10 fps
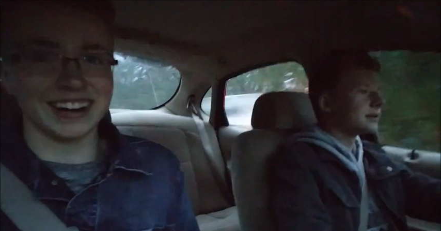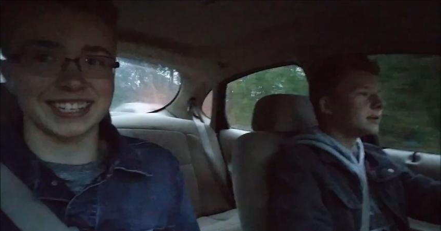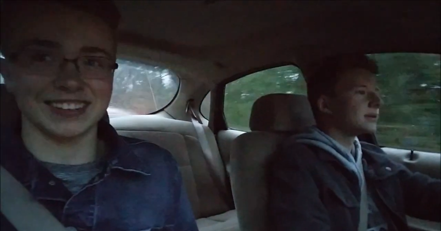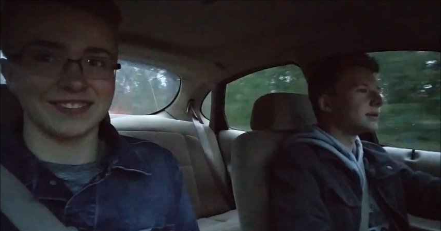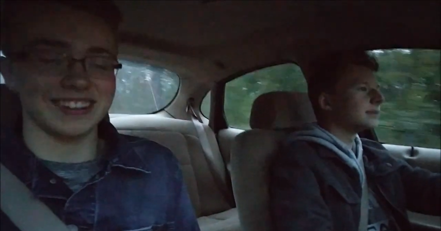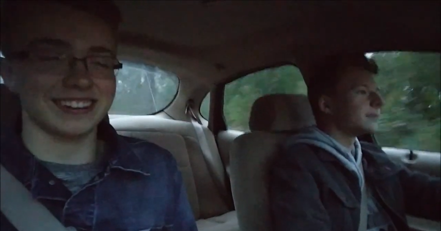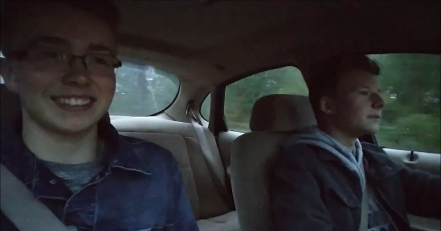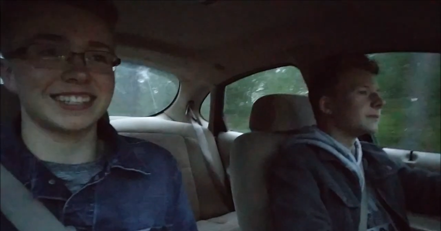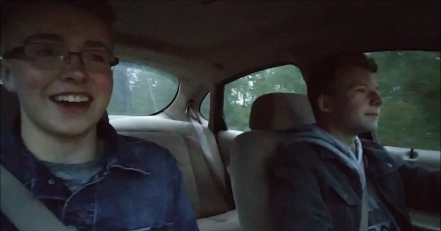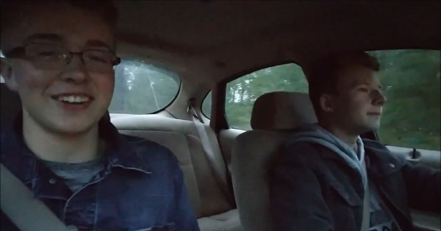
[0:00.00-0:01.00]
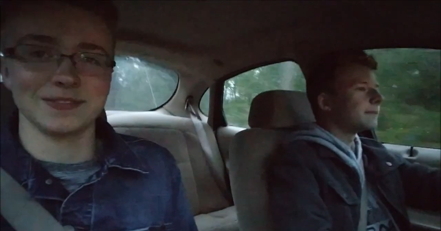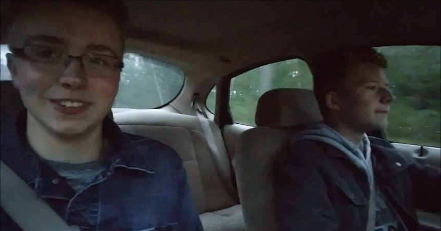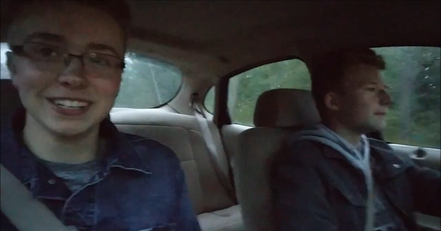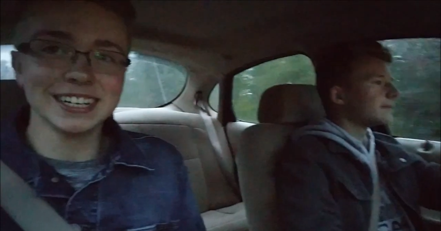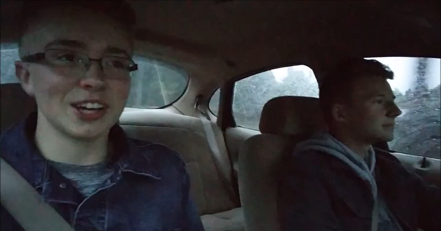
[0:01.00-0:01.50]
Speaker 1: watch them. They're
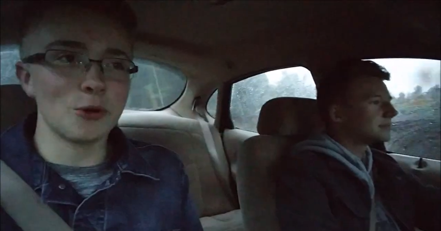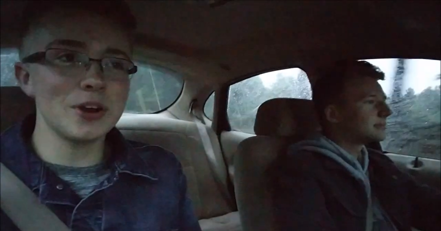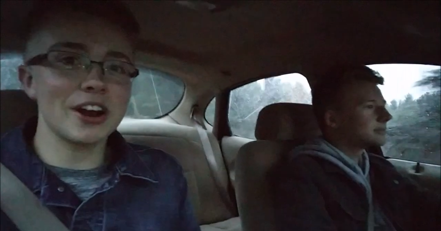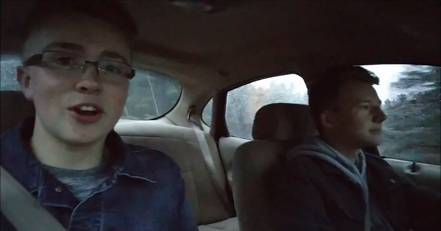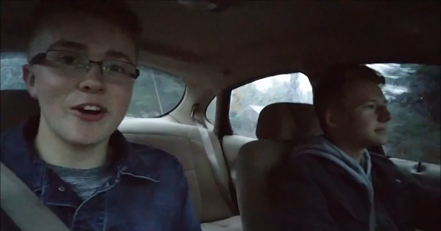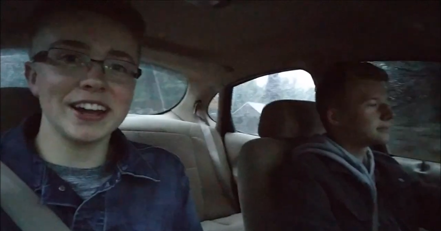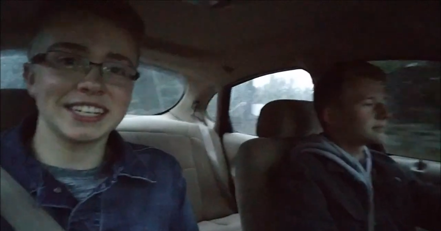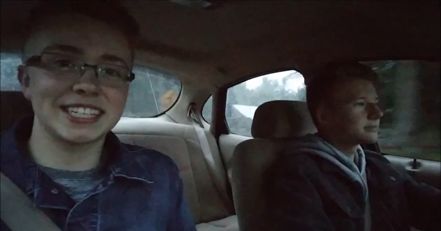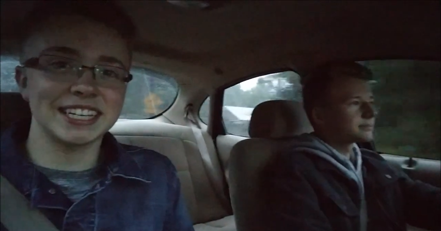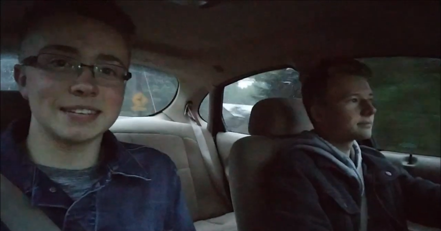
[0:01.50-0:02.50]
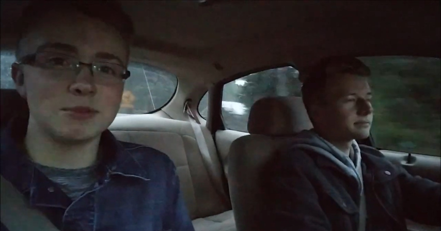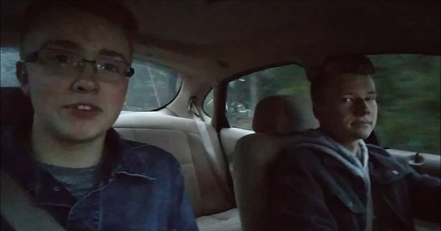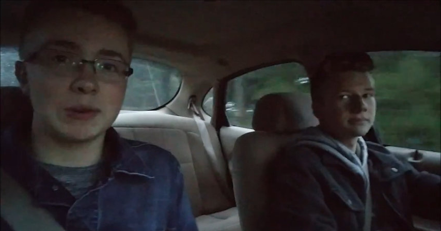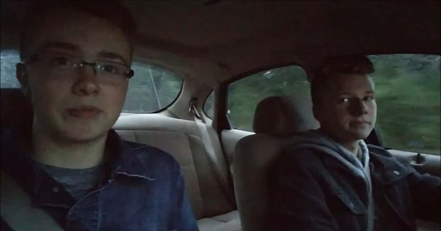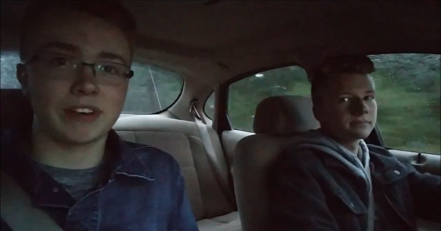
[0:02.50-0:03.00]
terrible. So we are going to see the
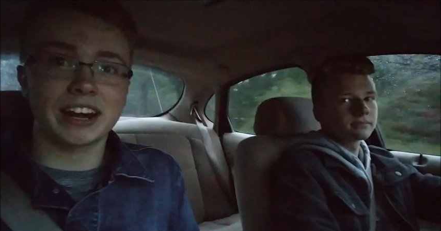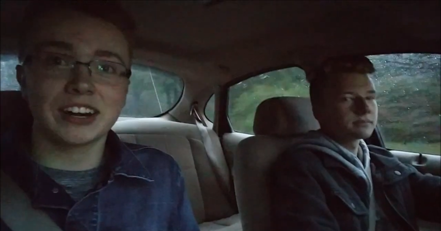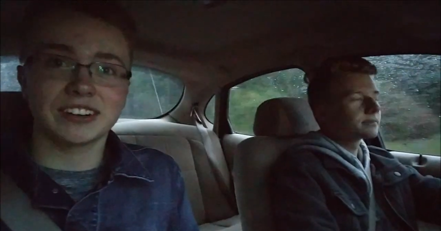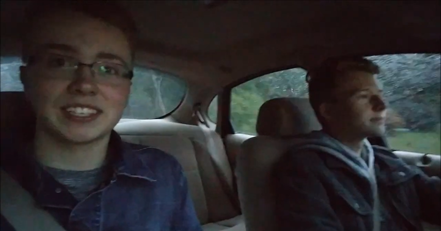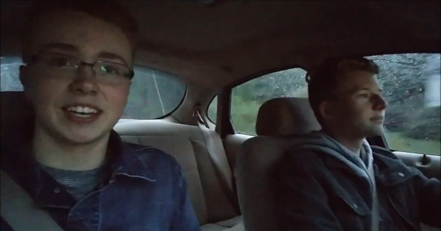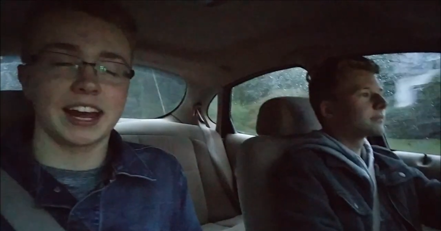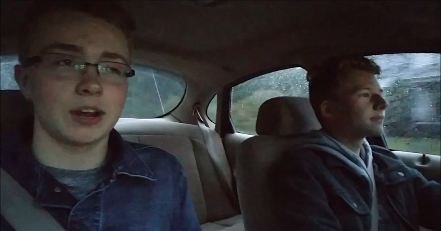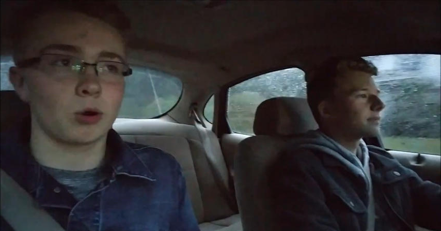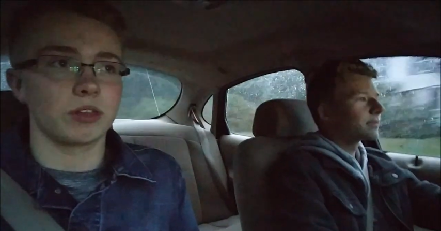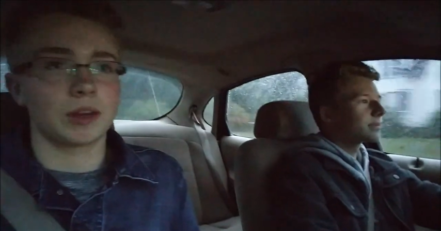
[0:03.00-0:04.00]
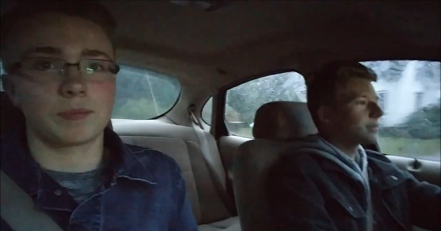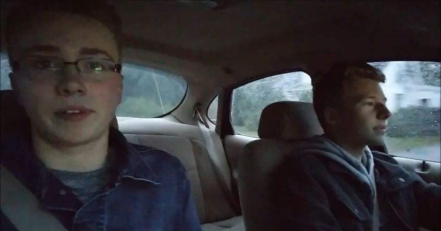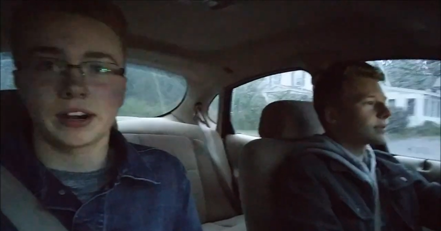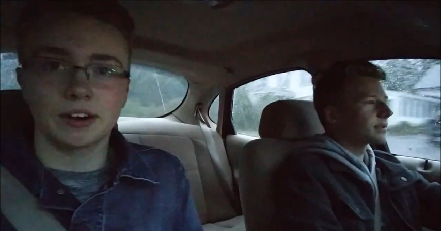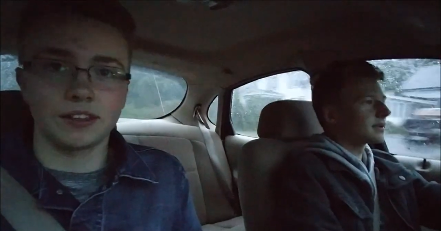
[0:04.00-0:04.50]
movie Predator tonight, or The
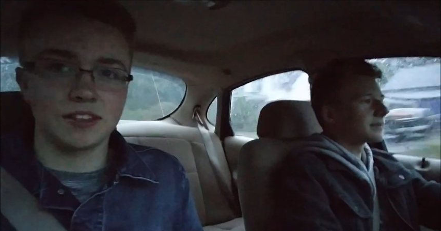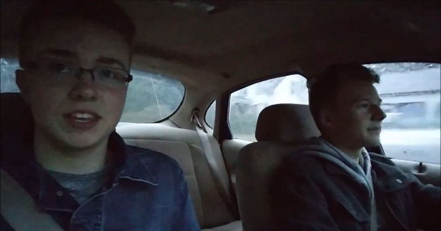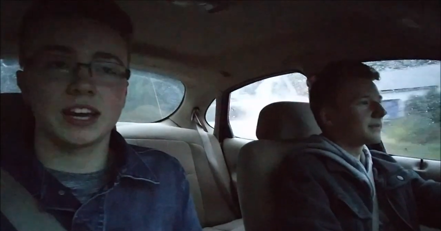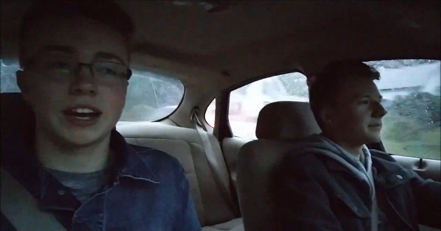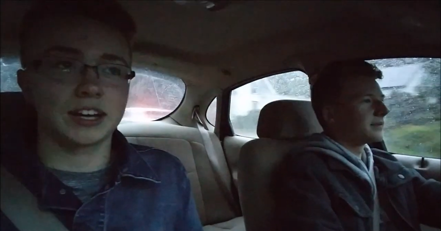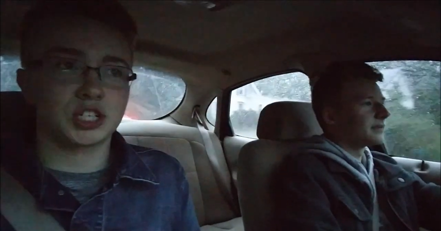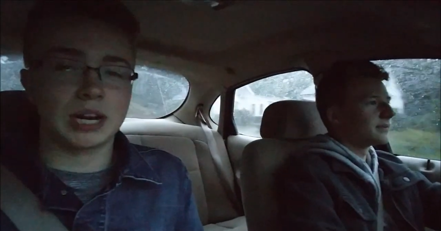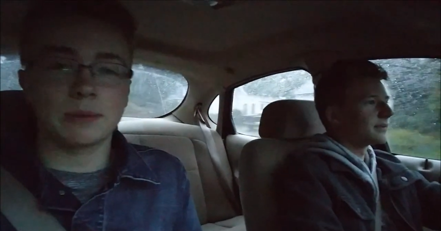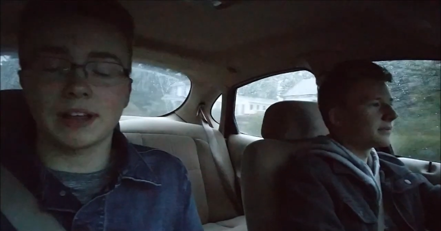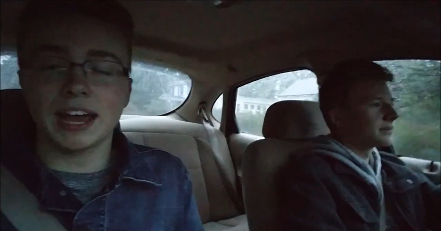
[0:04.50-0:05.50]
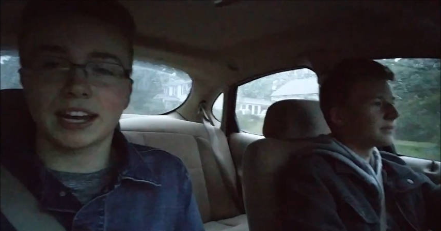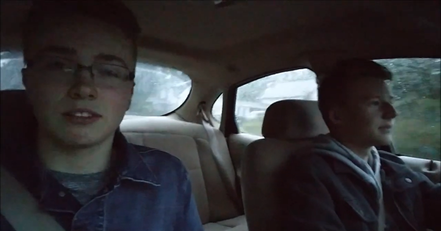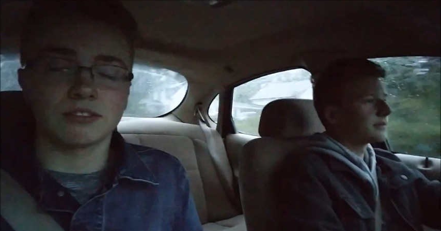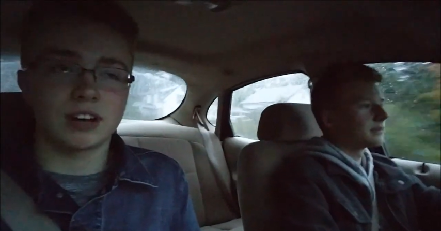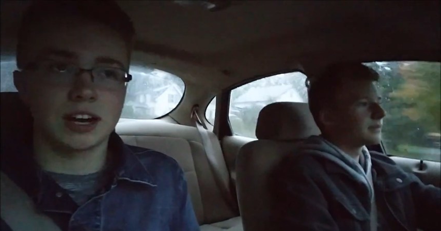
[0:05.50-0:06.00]
Predator, the uh, Shane Black
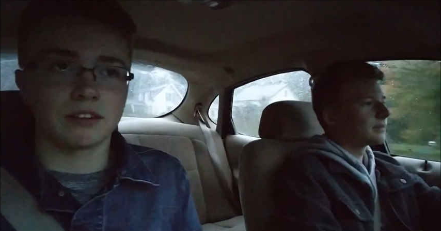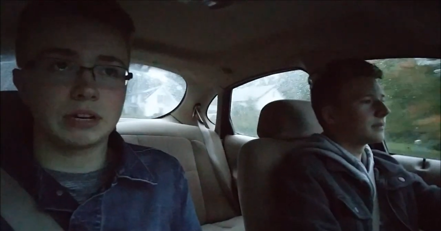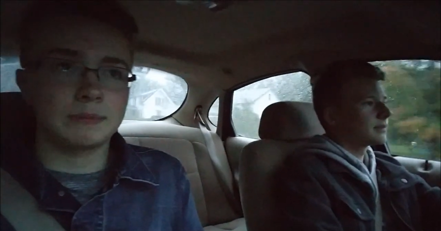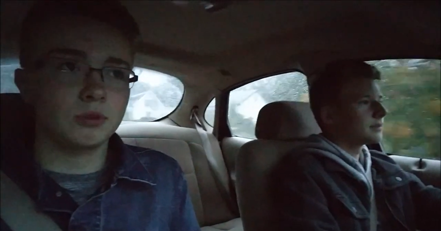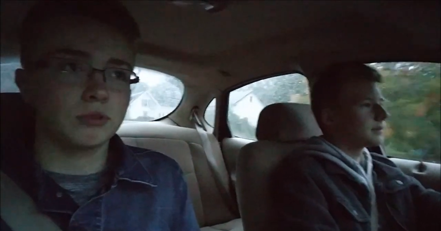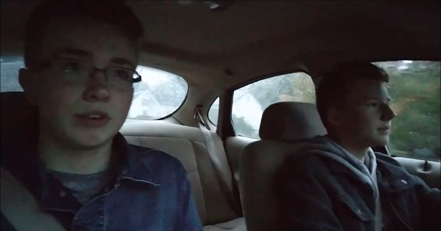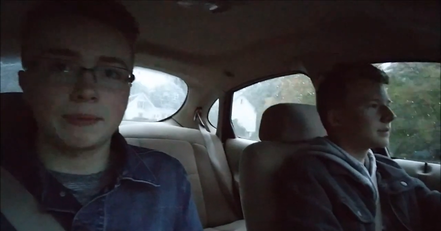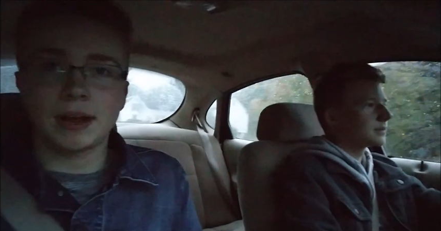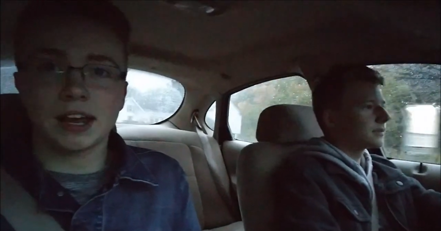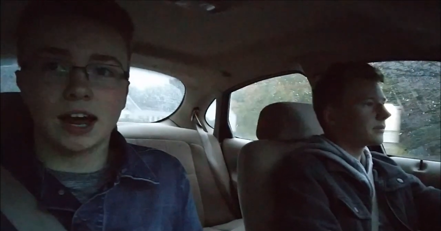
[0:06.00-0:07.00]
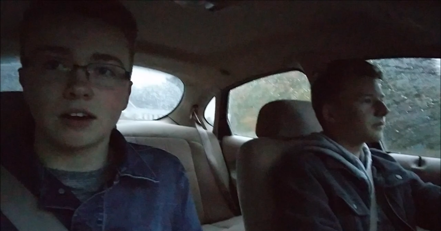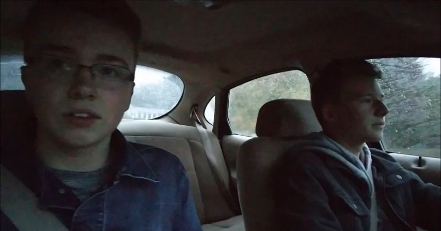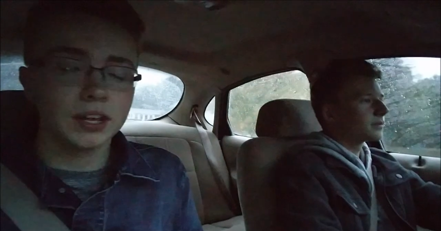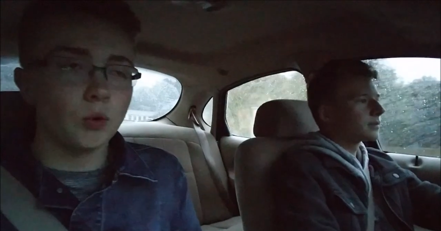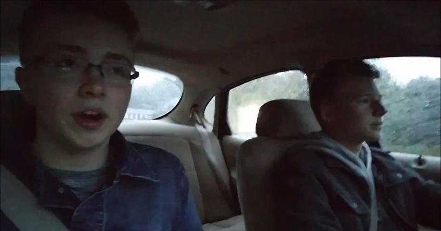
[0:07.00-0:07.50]
uh, reboot remake. I don't
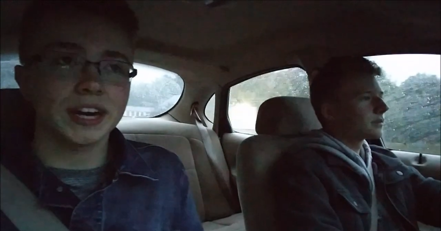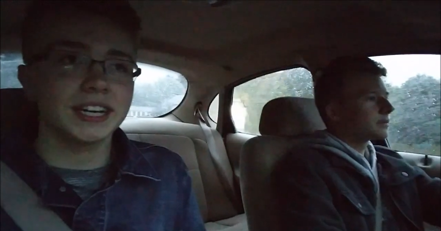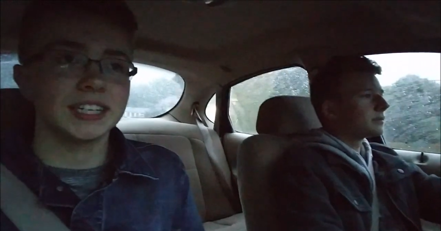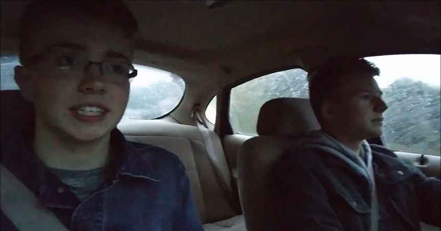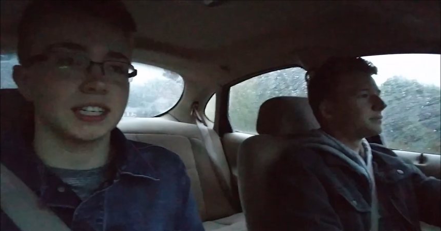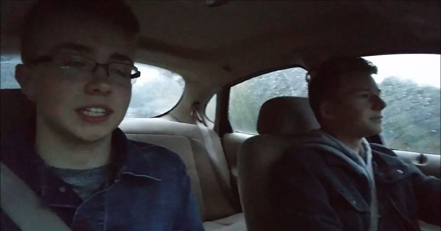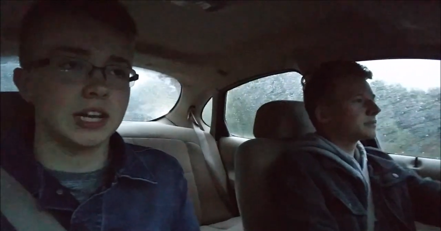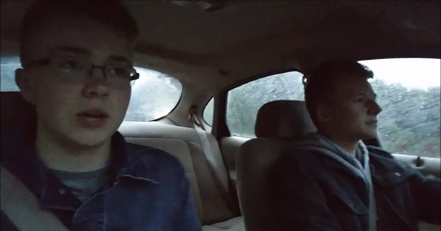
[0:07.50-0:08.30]
really know what it is. It's a